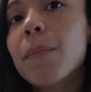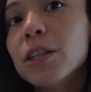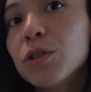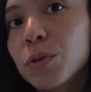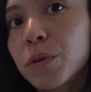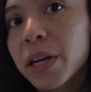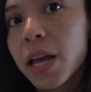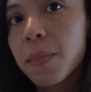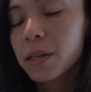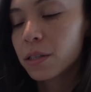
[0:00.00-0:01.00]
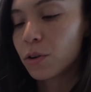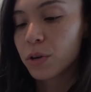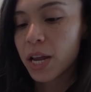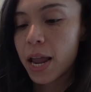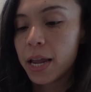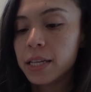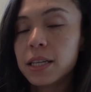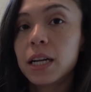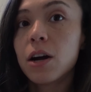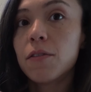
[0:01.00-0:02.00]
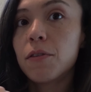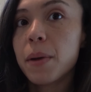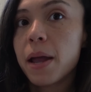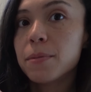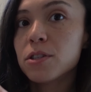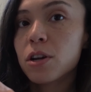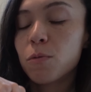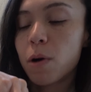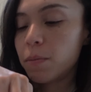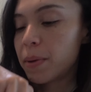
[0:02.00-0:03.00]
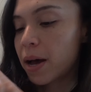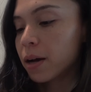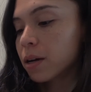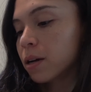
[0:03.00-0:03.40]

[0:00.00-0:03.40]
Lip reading: my jewelry in this little case that I got from Amazon a while back.